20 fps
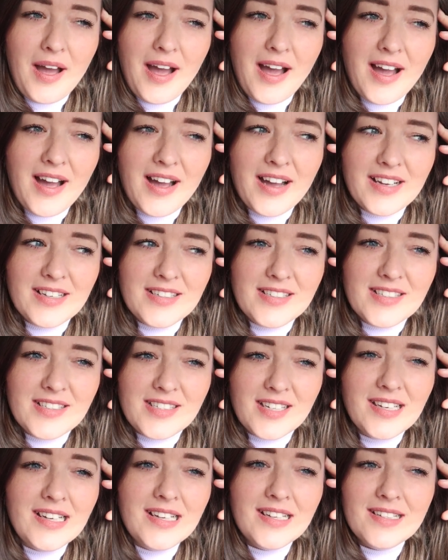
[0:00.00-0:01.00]

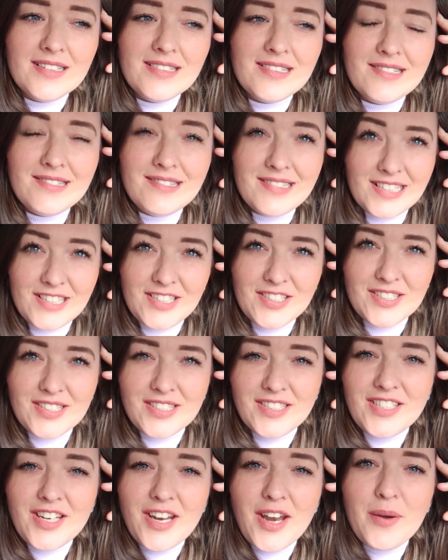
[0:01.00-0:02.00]
And I
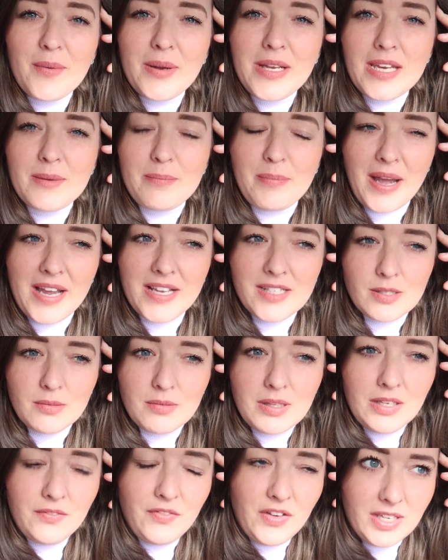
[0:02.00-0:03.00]
just, do you know when you're buying
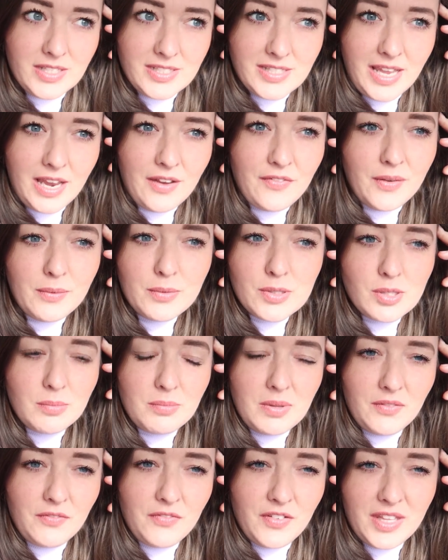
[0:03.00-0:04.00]
something for yourself, if it was
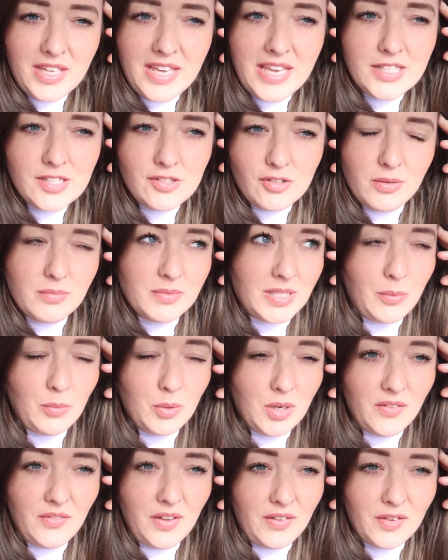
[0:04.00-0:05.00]
something for the kids' rooms, I
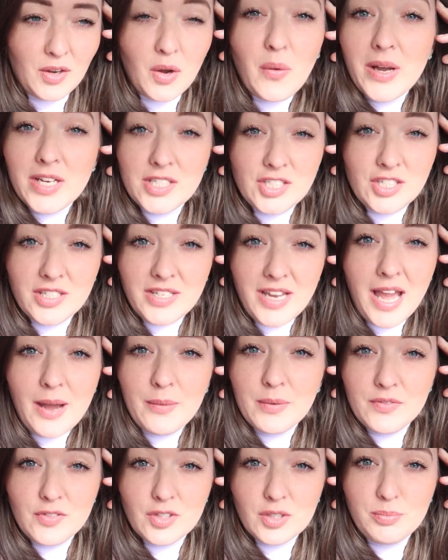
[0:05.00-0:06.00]
wouldn't have even questioned it,
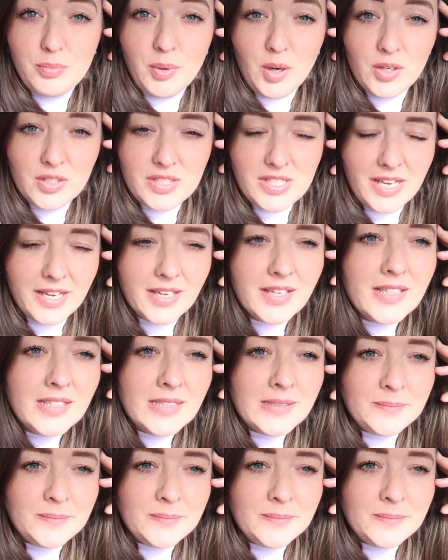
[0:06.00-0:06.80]
I would have just bought it.